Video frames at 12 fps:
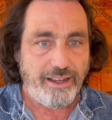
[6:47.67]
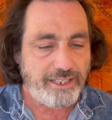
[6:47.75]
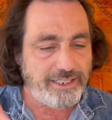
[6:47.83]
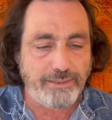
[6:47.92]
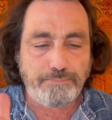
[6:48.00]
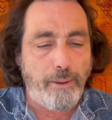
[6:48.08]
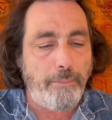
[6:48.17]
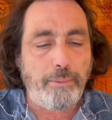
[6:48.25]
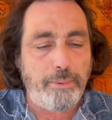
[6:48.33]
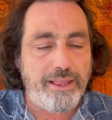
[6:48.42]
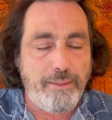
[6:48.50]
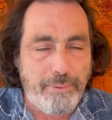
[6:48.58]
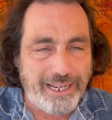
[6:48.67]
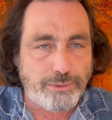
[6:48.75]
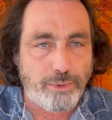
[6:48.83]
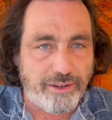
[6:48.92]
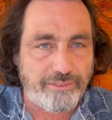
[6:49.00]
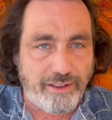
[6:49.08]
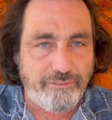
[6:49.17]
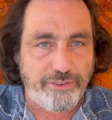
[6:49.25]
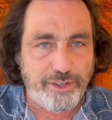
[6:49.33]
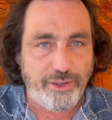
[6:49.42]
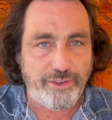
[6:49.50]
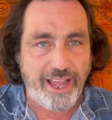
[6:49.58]
This is probably the best one I've done for
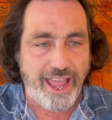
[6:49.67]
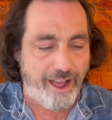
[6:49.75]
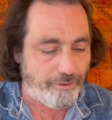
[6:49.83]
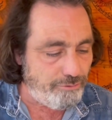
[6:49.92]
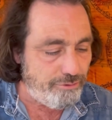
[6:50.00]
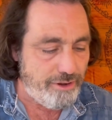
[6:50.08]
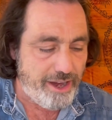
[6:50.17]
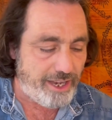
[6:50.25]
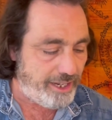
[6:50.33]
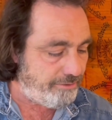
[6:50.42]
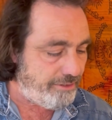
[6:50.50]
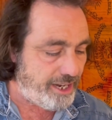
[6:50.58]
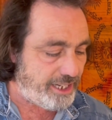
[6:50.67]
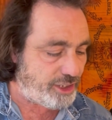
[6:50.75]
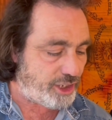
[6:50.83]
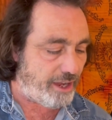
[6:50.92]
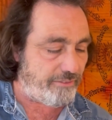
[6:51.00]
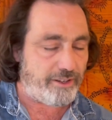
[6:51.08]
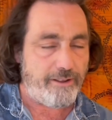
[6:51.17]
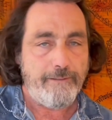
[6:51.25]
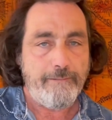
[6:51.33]
you yet. I'm really, really chuffed.